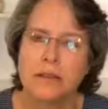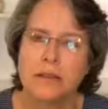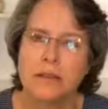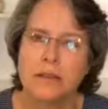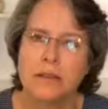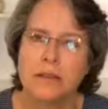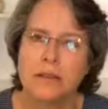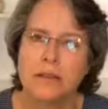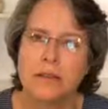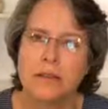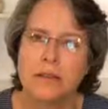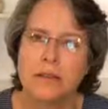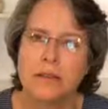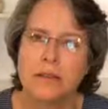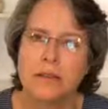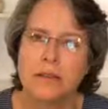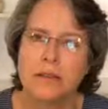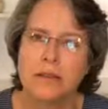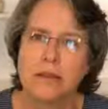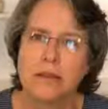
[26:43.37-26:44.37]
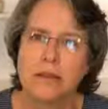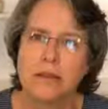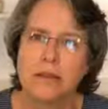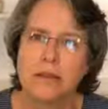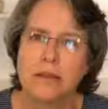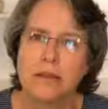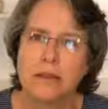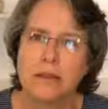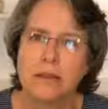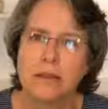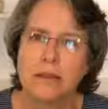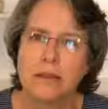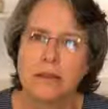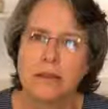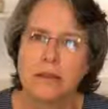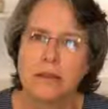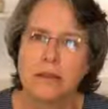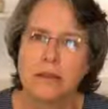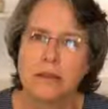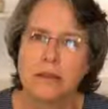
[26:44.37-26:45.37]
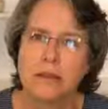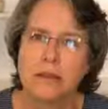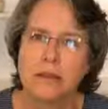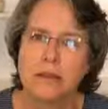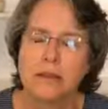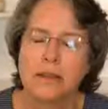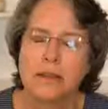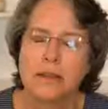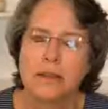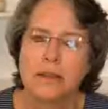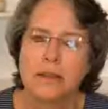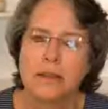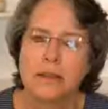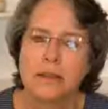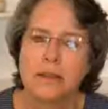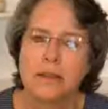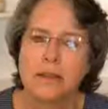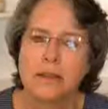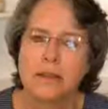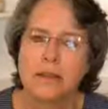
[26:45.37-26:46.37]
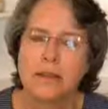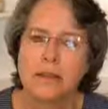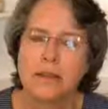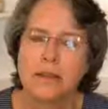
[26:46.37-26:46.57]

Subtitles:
No one is speaking in this clip.